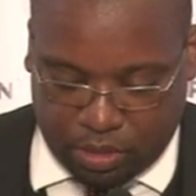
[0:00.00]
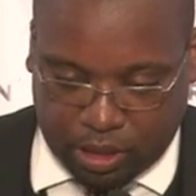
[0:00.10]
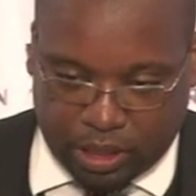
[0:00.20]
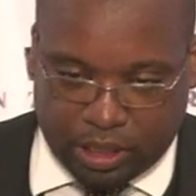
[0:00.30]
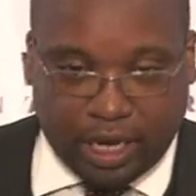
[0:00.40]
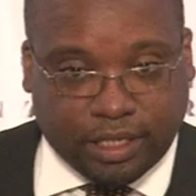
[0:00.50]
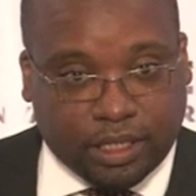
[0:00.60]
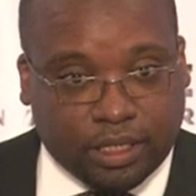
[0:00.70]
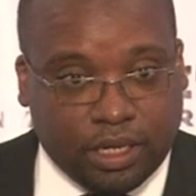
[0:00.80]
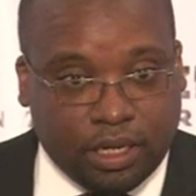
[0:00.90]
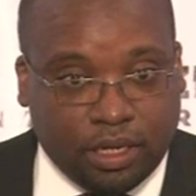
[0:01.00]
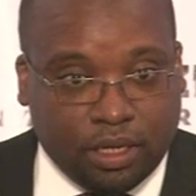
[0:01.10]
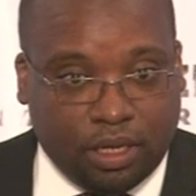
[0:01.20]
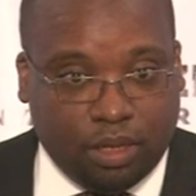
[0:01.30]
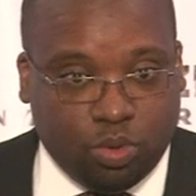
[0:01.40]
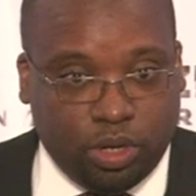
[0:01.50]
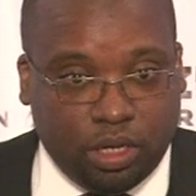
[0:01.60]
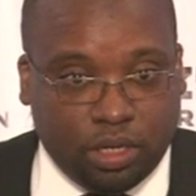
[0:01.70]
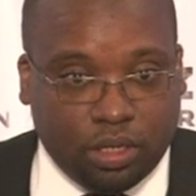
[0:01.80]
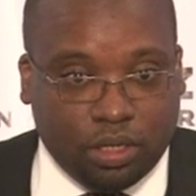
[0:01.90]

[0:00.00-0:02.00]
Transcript: Mr. Titus Ibui.